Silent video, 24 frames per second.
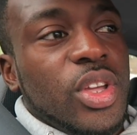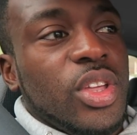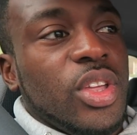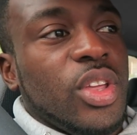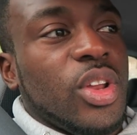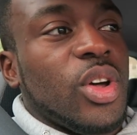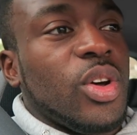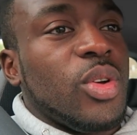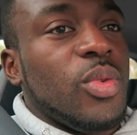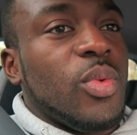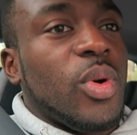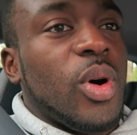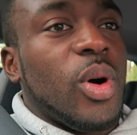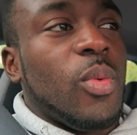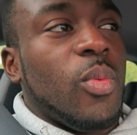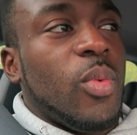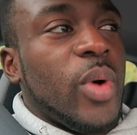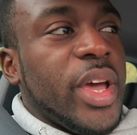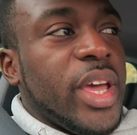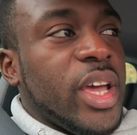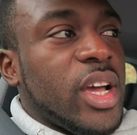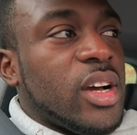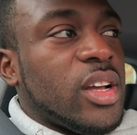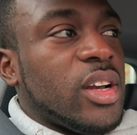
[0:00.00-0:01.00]
you know, what
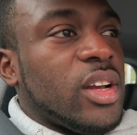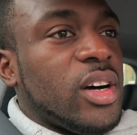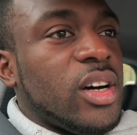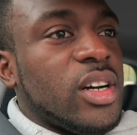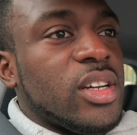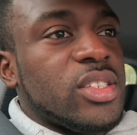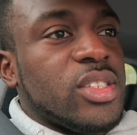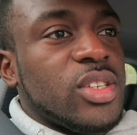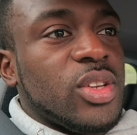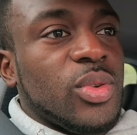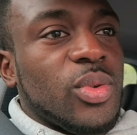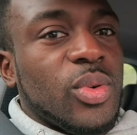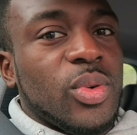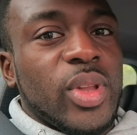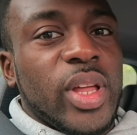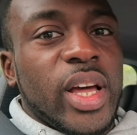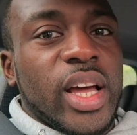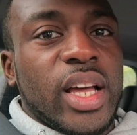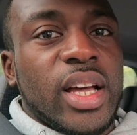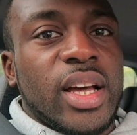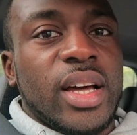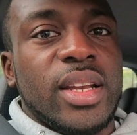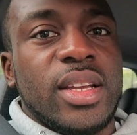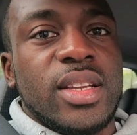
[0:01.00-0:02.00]
weight class and all
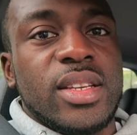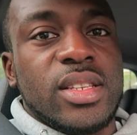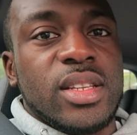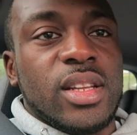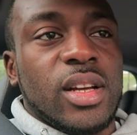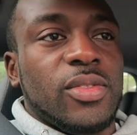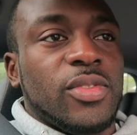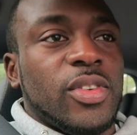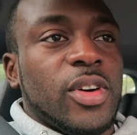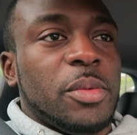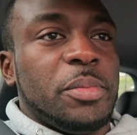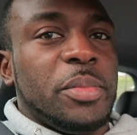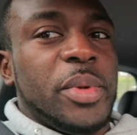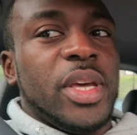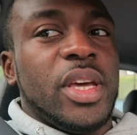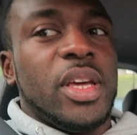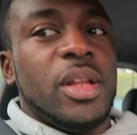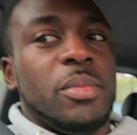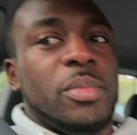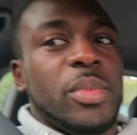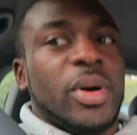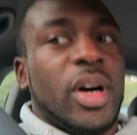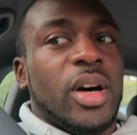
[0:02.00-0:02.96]
that kind of stuff I'll be in,